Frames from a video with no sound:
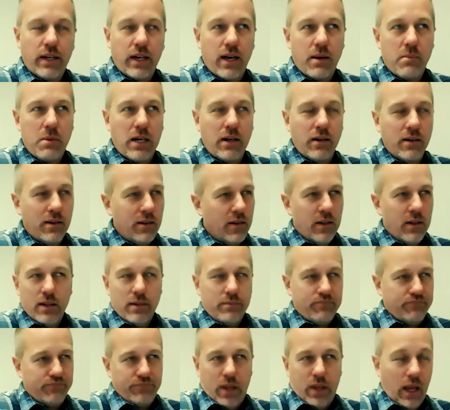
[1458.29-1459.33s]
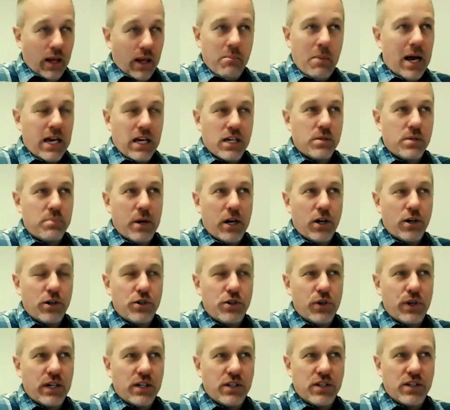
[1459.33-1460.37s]
I mean, in my experience,
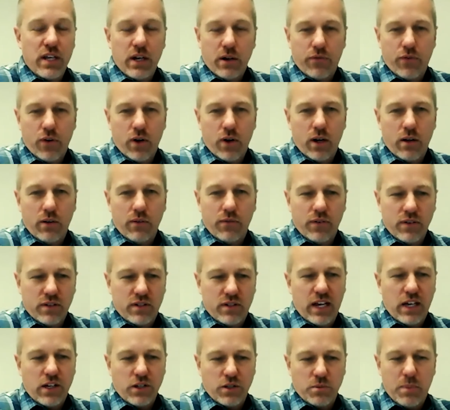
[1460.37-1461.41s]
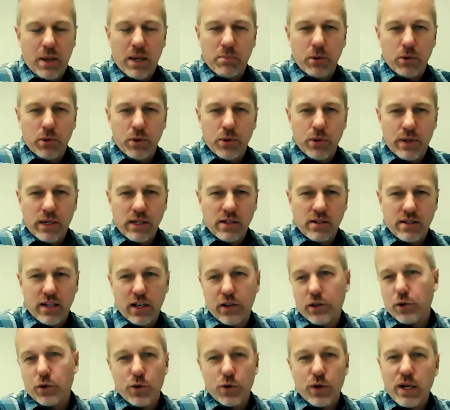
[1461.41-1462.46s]
you can sit in front of salespeople who can sell
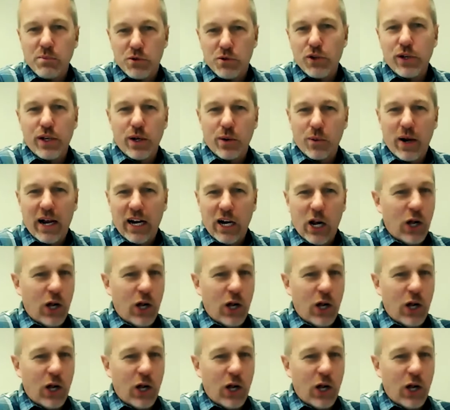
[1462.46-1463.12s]
the dream to you, right?